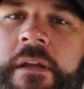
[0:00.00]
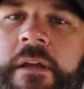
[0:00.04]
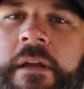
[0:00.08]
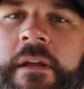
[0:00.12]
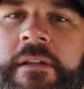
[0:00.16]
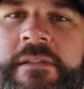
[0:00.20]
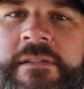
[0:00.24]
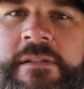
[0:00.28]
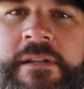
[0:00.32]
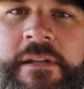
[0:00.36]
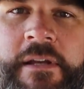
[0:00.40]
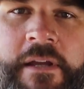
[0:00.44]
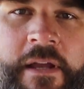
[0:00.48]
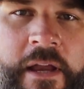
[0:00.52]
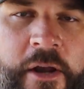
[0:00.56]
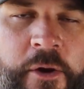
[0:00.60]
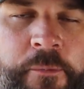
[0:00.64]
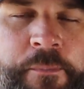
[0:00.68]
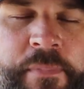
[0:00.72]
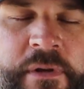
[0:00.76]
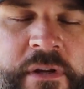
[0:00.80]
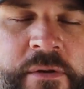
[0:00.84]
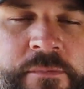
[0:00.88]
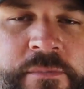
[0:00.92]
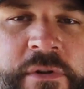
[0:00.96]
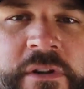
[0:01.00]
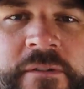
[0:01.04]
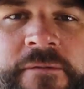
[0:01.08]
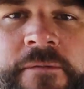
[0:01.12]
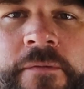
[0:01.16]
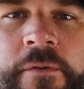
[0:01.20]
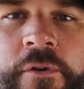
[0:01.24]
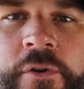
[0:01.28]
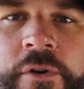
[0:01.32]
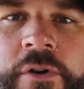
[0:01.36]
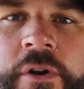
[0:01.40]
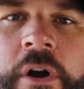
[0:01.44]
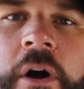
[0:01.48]
it's an Airbnb
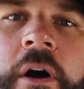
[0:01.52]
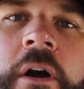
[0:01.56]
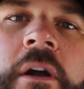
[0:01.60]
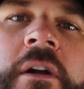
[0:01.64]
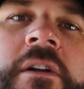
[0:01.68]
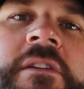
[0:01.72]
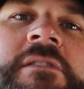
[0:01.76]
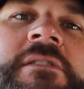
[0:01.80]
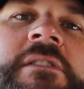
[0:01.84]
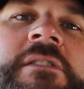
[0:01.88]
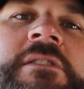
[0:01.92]
for cars,